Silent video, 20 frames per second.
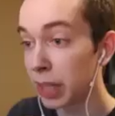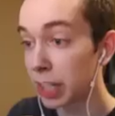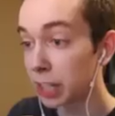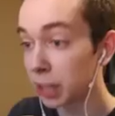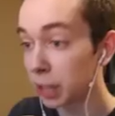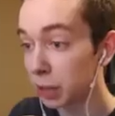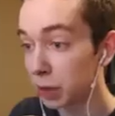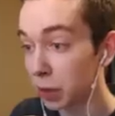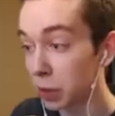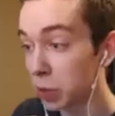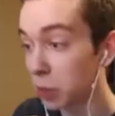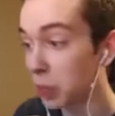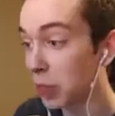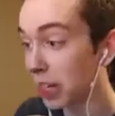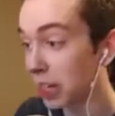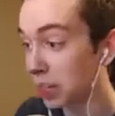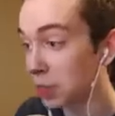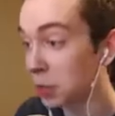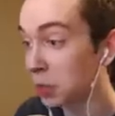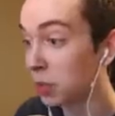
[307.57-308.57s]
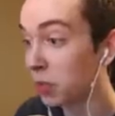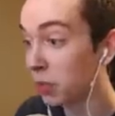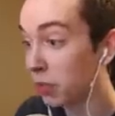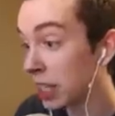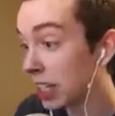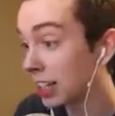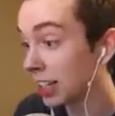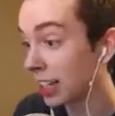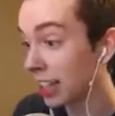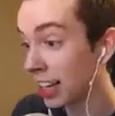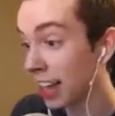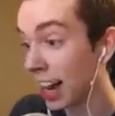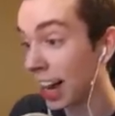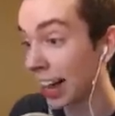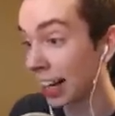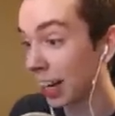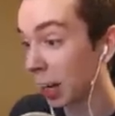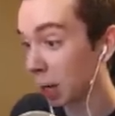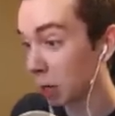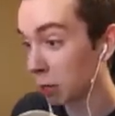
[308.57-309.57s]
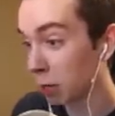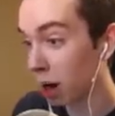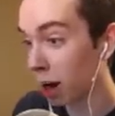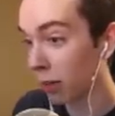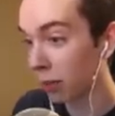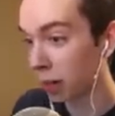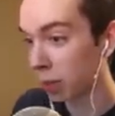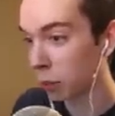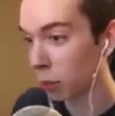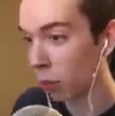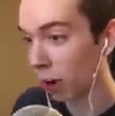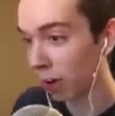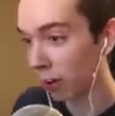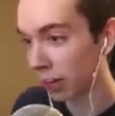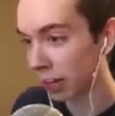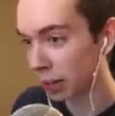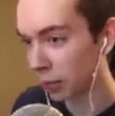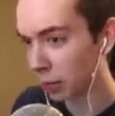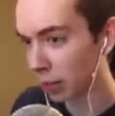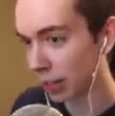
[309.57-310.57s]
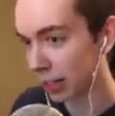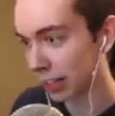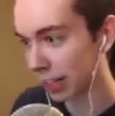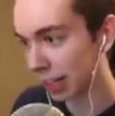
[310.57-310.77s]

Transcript: Pikachu. Those are Pikachu's feet. I cut them off and I'm wearing them right